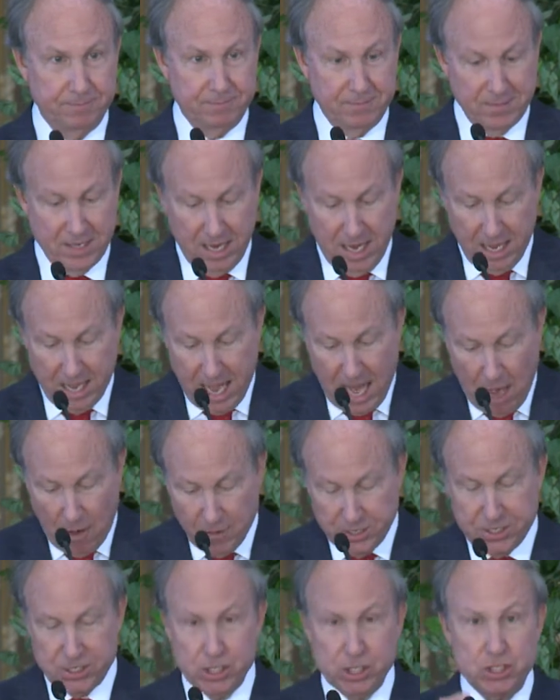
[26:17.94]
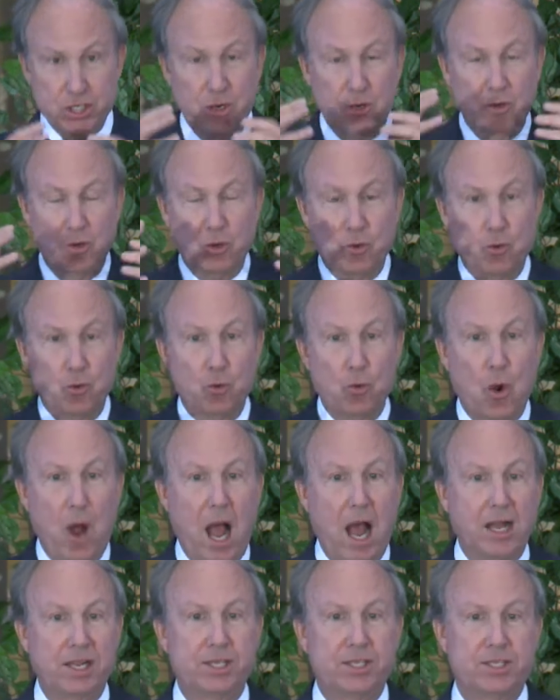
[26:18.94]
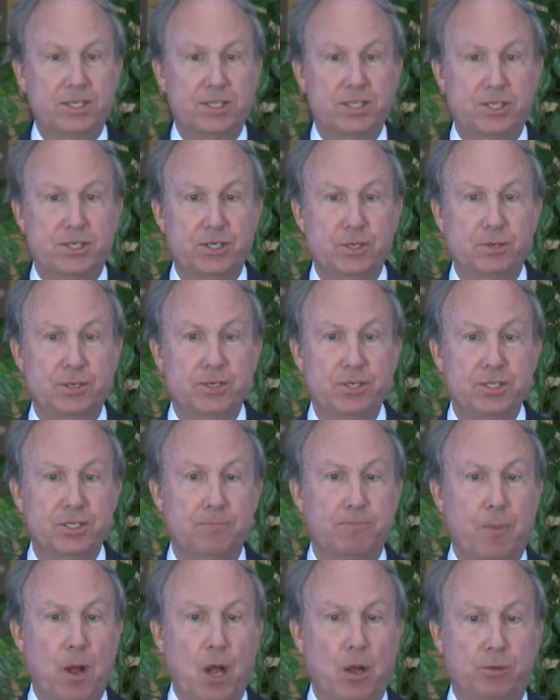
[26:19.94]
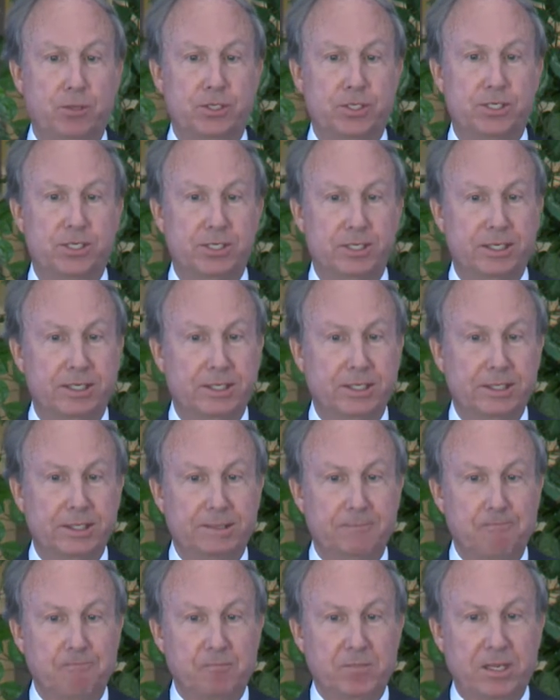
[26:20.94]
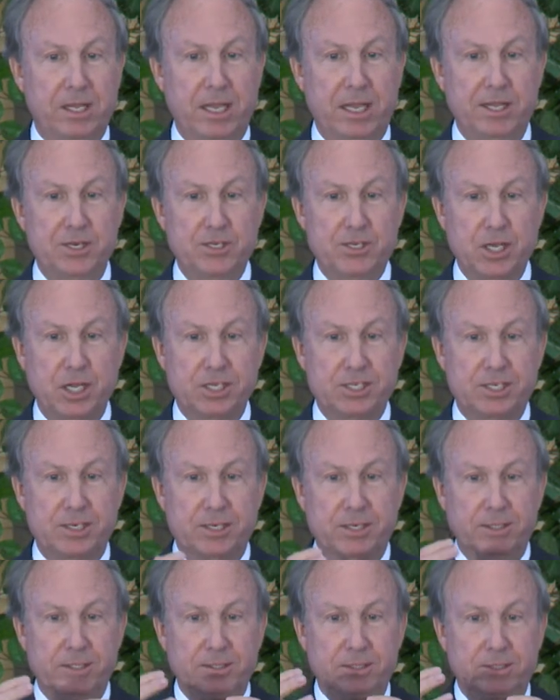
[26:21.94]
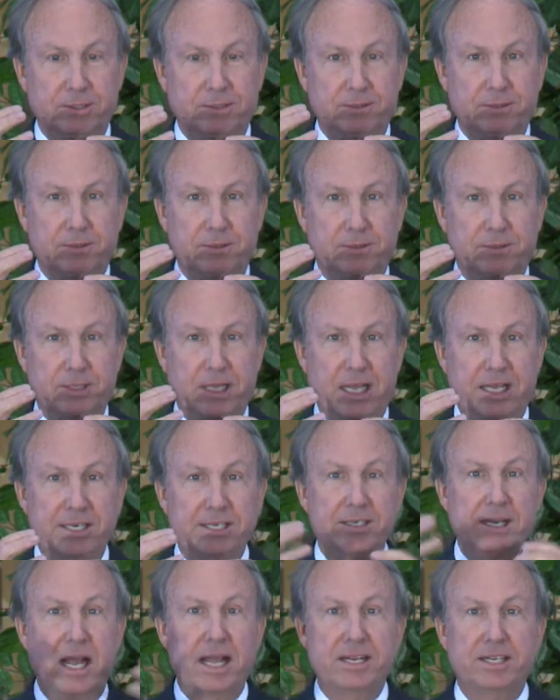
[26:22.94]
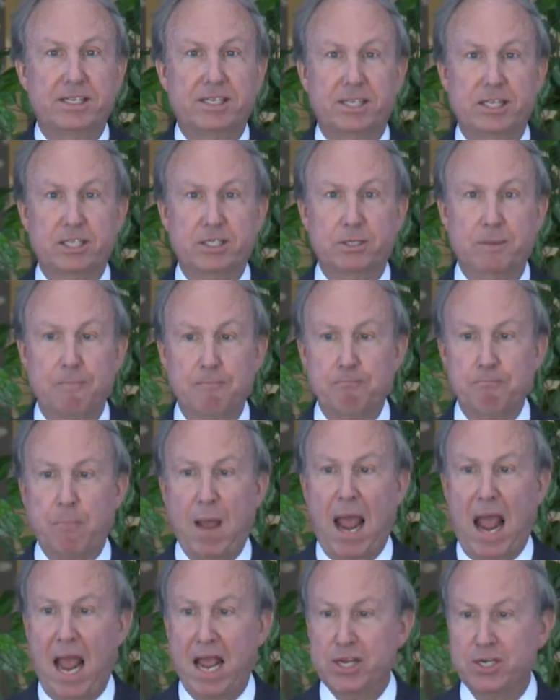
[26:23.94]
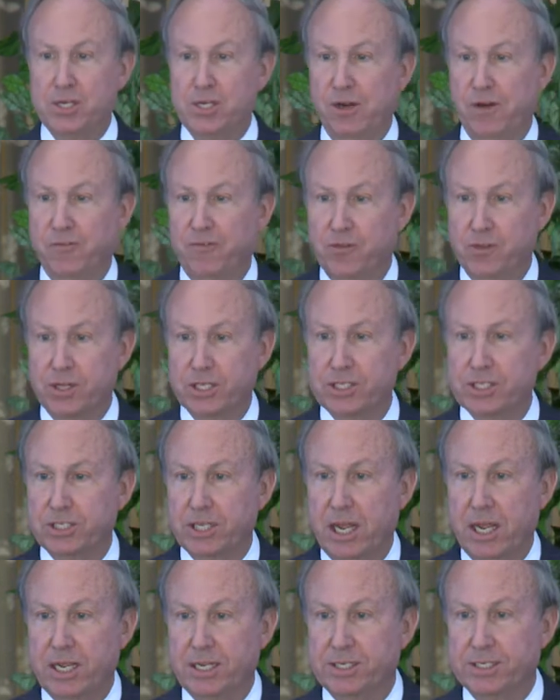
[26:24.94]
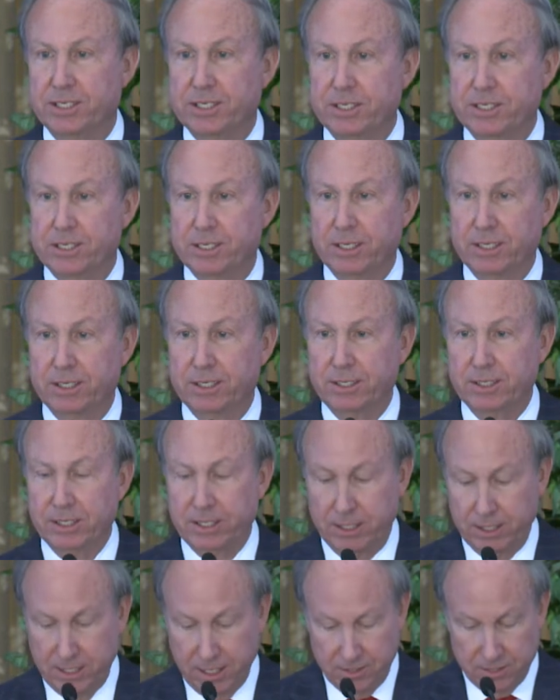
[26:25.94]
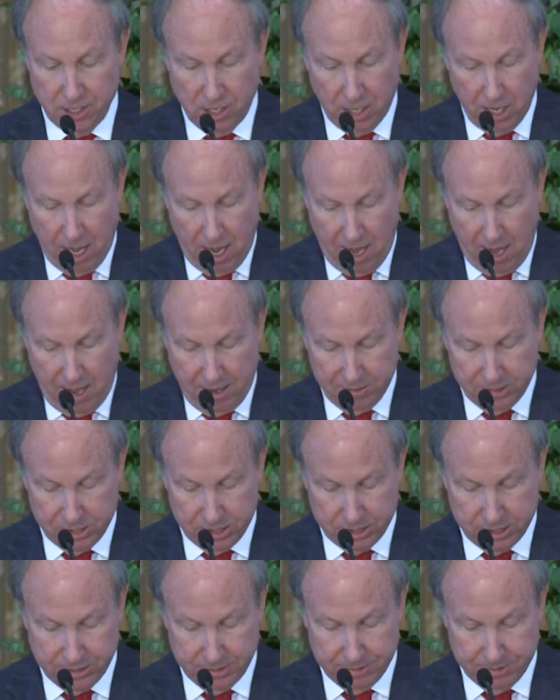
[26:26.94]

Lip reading: and how it just rocks students' boats and just ignites this passion for the sciences in their lives.